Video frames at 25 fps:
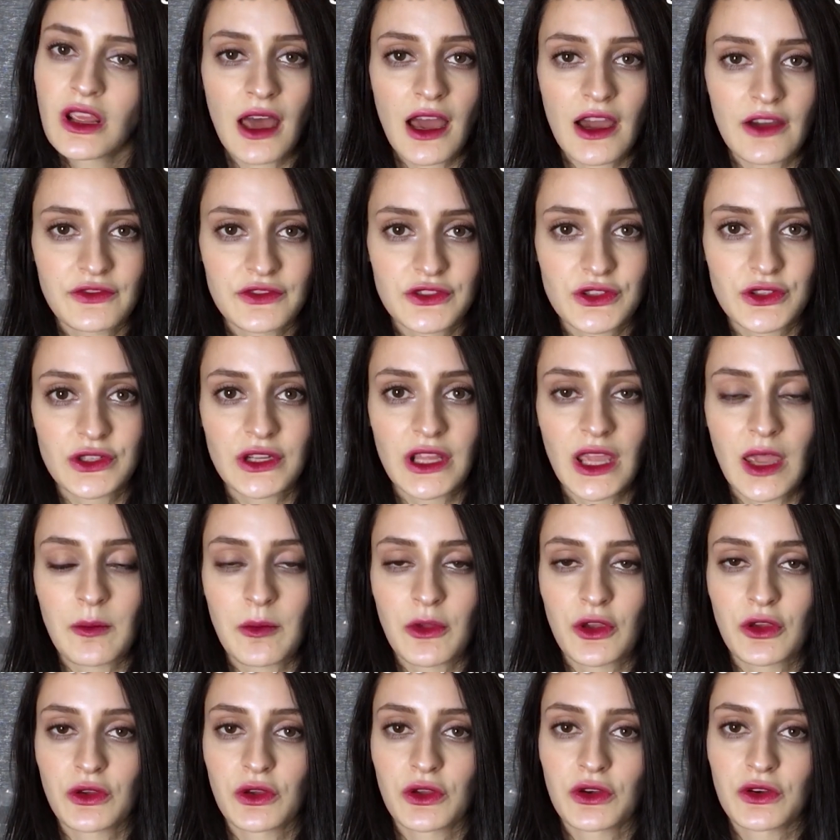after
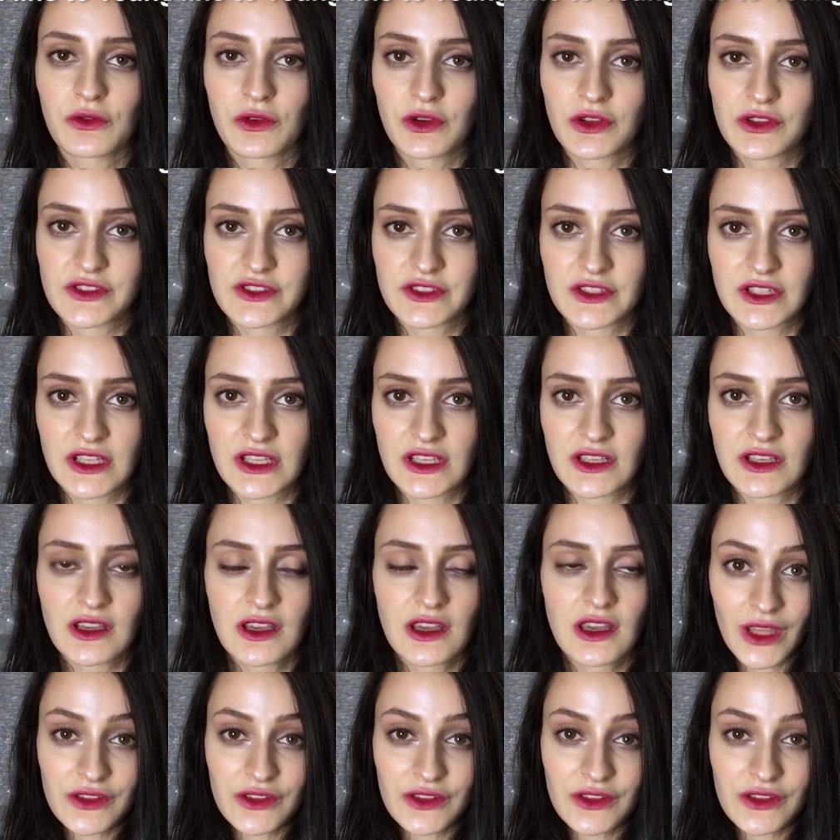Korea University.